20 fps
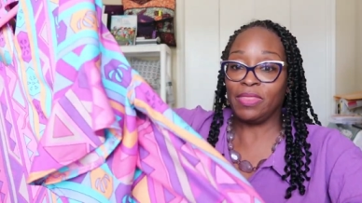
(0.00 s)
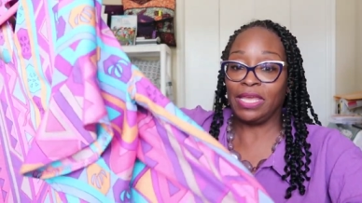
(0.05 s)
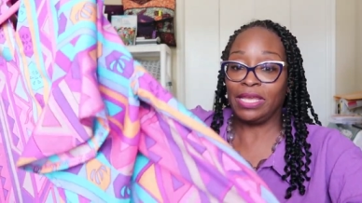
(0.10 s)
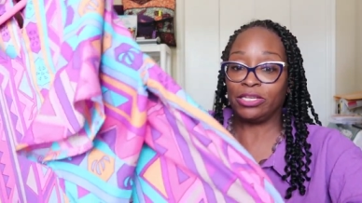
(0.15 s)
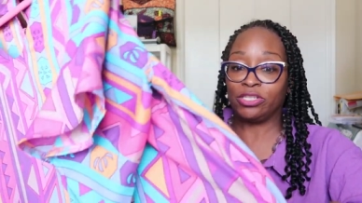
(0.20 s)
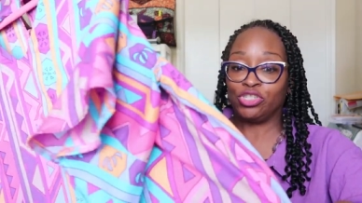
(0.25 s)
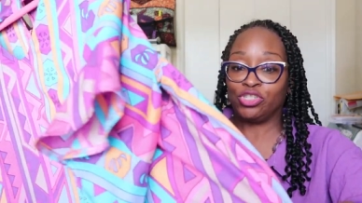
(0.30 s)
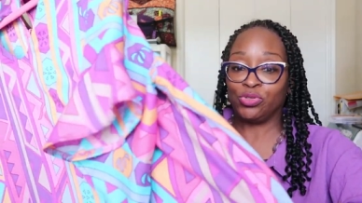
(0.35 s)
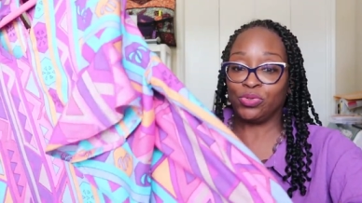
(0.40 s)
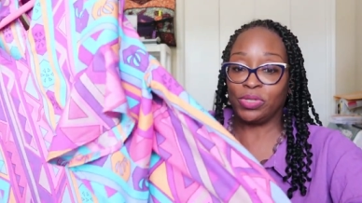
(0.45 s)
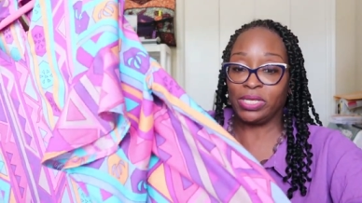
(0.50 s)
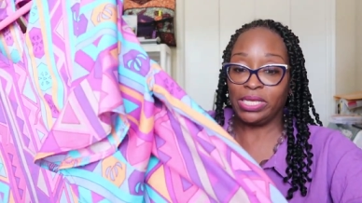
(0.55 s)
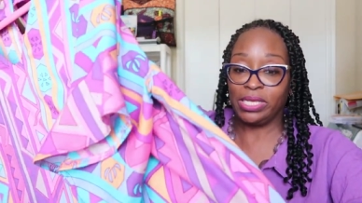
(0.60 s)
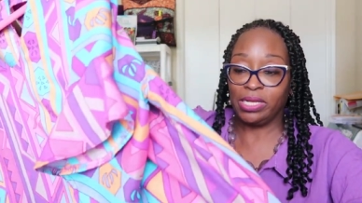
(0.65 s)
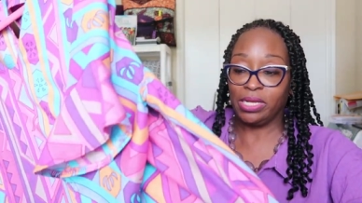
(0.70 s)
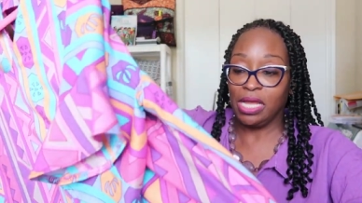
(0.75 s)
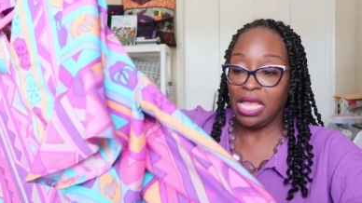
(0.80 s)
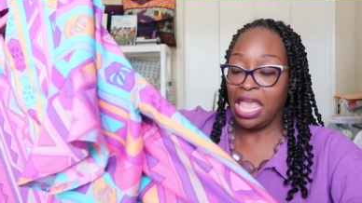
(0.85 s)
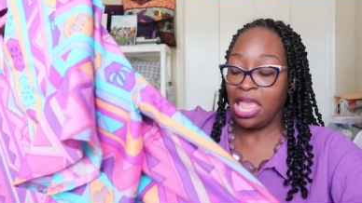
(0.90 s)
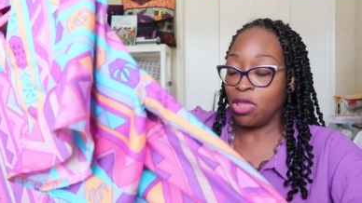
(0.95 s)
that you
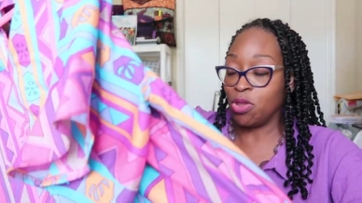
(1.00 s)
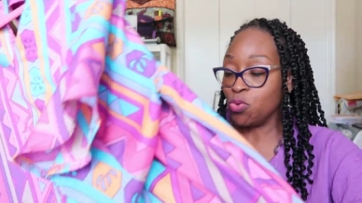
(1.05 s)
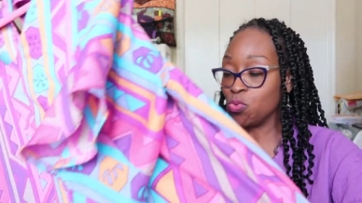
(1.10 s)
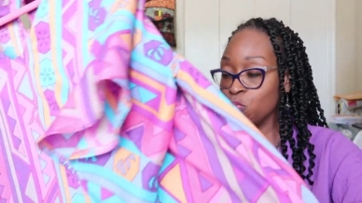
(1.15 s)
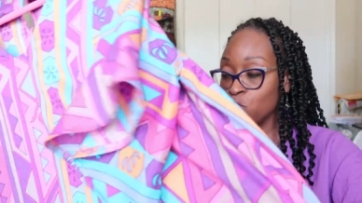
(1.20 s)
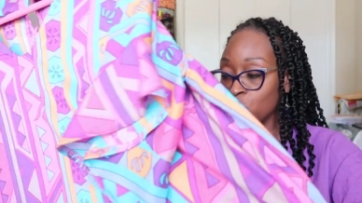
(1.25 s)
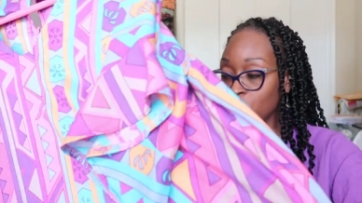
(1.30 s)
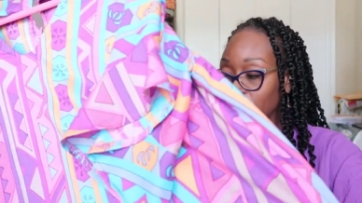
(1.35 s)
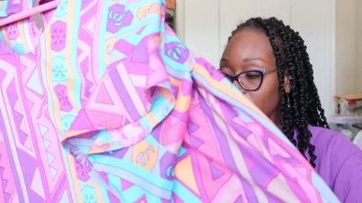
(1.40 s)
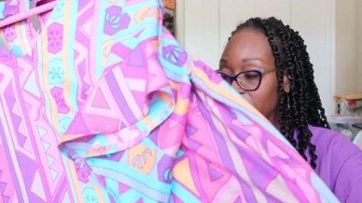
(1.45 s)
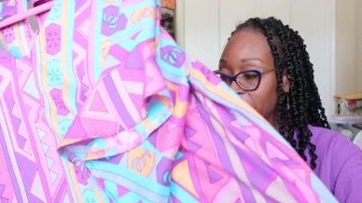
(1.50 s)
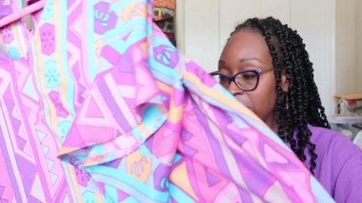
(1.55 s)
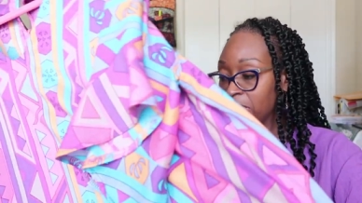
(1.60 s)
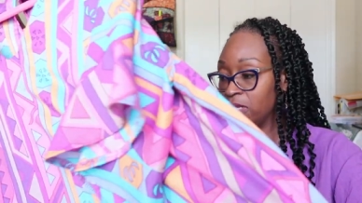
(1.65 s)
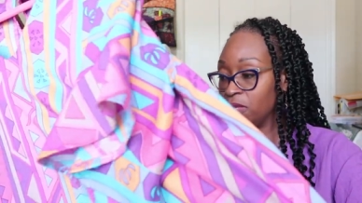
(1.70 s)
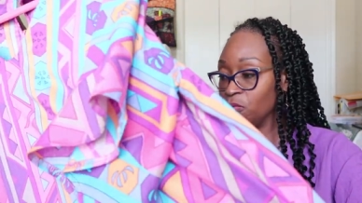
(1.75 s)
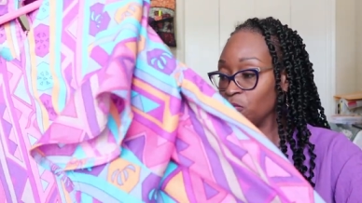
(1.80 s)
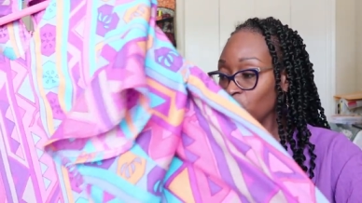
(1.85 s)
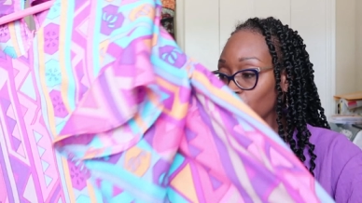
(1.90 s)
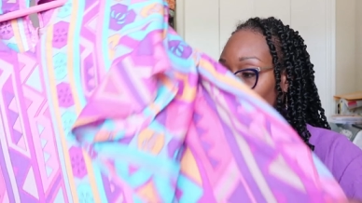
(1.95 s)
get a
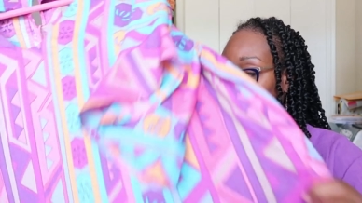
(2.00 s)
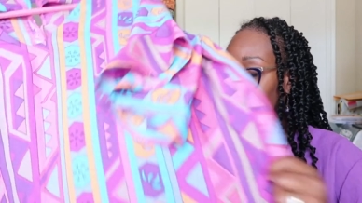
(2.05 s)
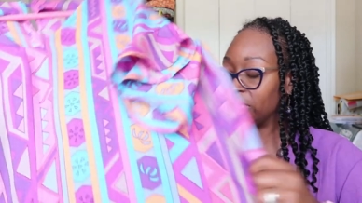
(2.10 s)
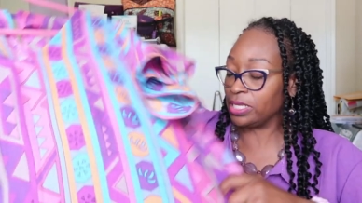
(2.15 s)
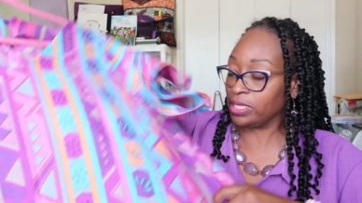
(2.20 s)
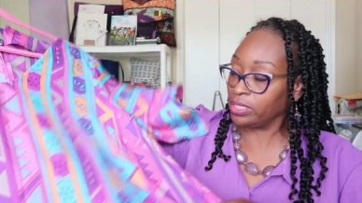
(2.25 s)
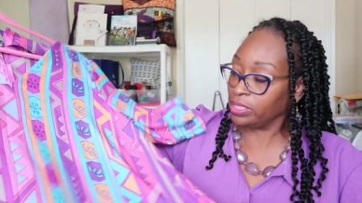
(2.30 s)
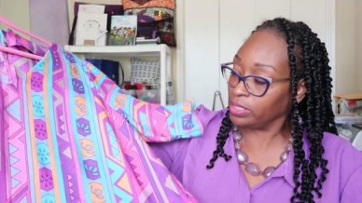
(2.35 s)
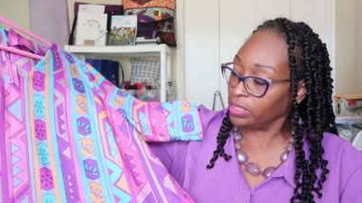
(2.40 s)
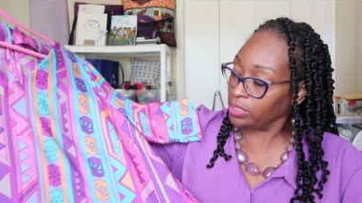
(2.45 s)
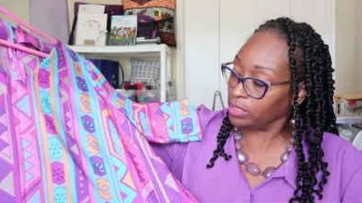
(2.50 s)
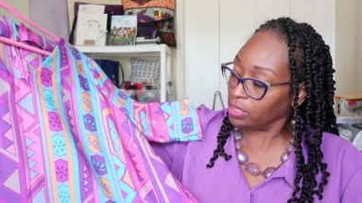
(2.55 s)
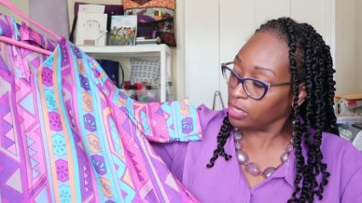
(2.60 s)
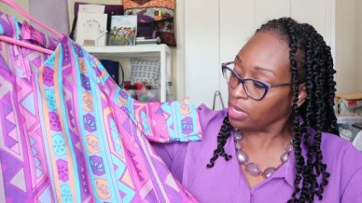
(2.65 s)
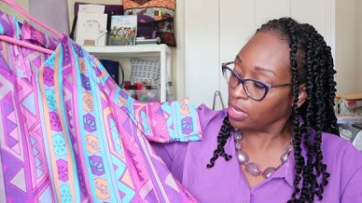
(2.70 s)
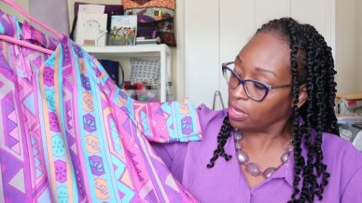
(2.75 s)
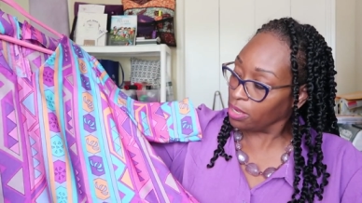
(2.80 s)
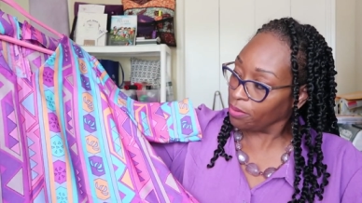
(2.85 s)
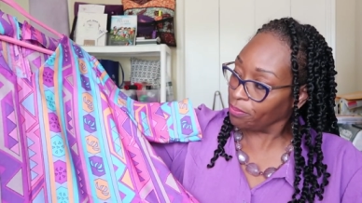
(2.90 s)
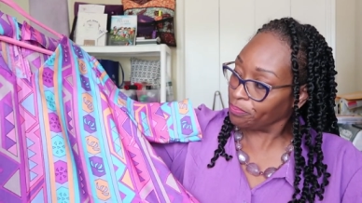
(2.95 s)
really really good
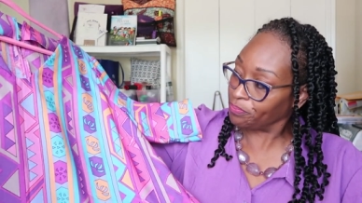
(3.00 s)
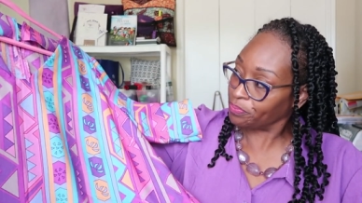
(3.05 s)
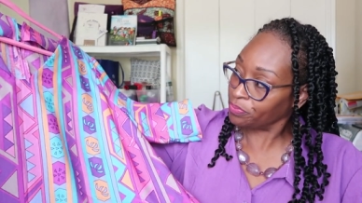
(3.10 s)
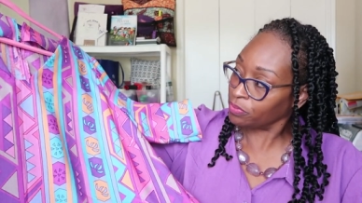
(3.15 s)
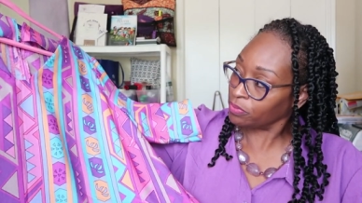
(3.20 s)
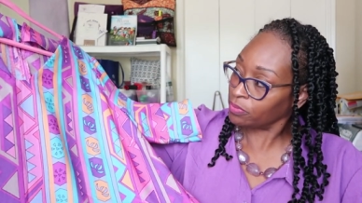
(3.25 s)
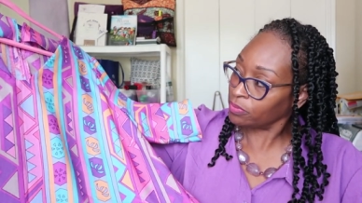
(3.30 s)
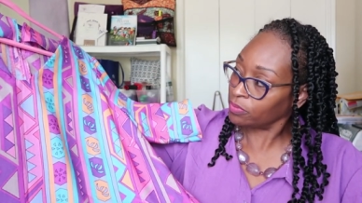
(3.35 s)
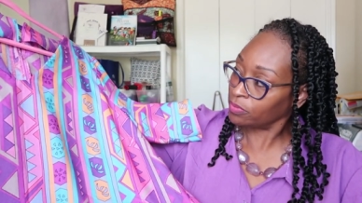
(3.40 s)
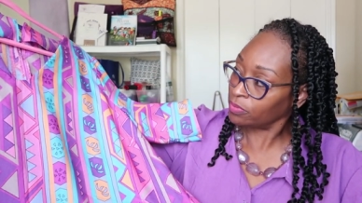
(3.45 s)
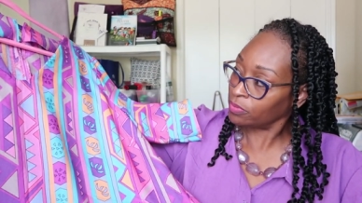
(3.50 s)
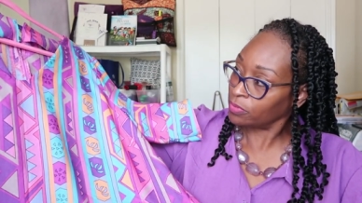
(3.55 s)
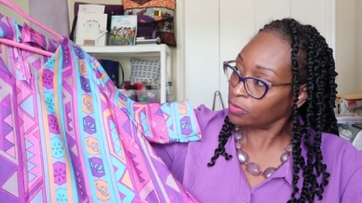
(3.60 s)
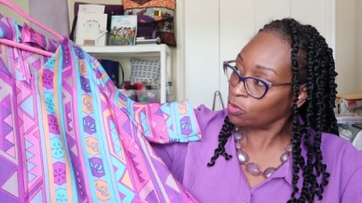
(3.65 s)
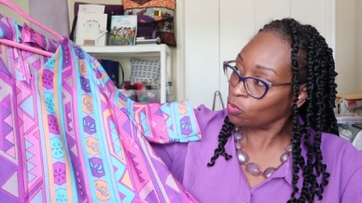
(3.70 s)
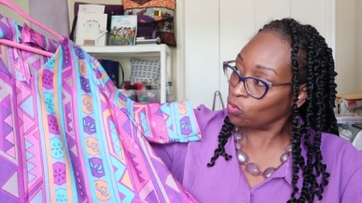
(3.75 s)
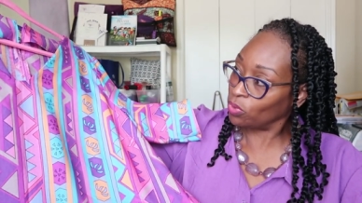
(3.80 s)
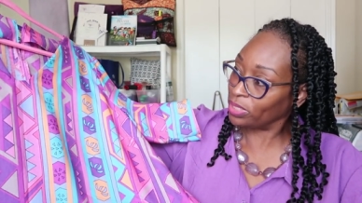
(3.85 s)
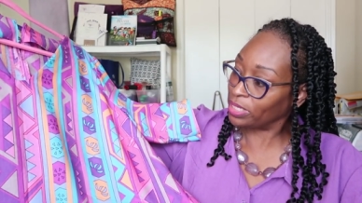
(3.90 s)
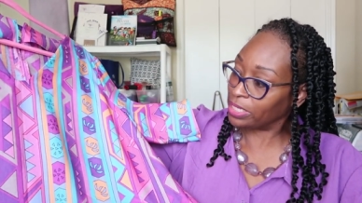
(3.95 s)
um,
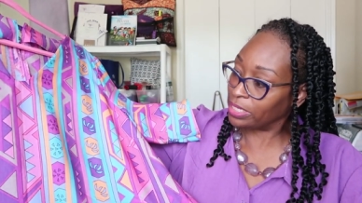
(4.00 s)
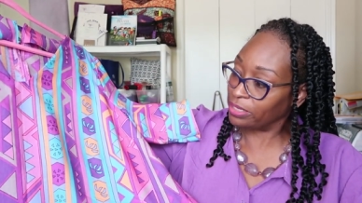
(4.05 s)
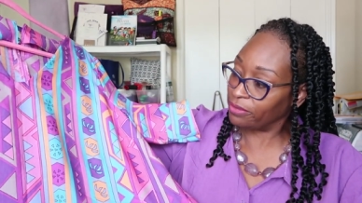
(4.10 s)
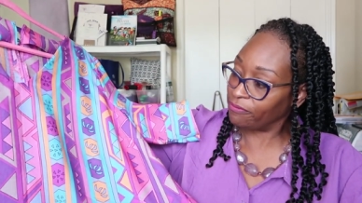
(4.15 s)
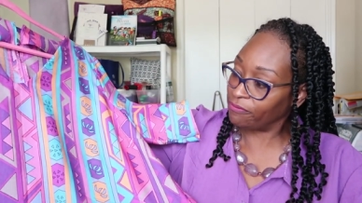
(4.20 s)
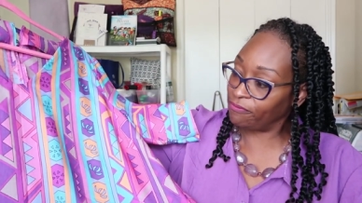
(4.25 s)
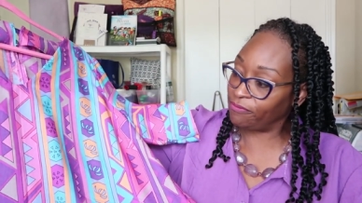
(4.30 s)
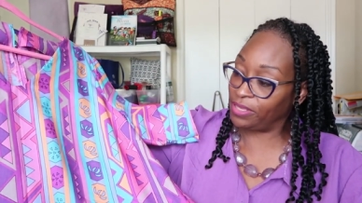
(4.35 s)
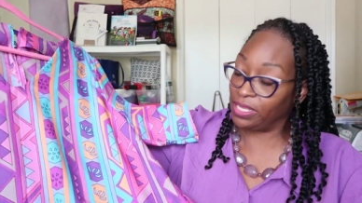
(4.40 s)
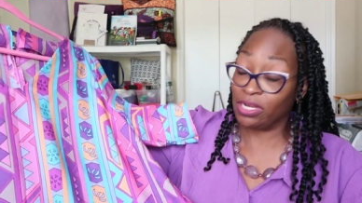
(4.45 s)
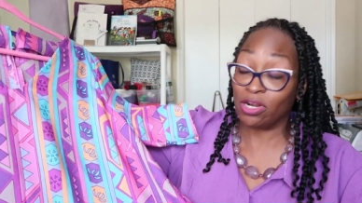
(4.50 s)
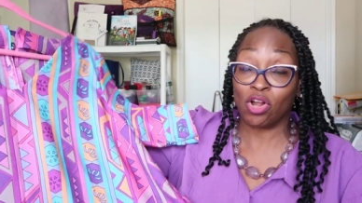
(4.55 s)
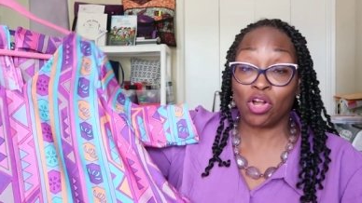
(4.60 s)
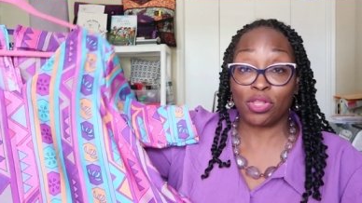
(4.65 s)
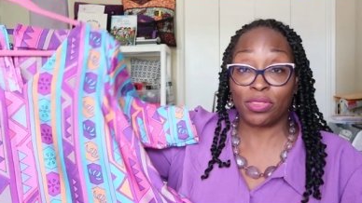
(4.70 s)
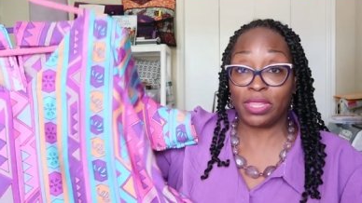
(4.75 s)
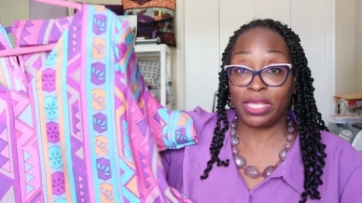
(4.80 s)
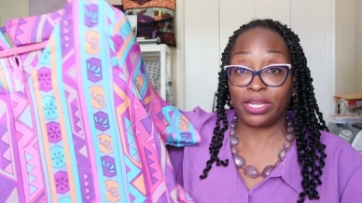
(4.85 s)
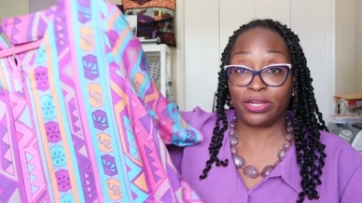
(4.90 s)
really good fit on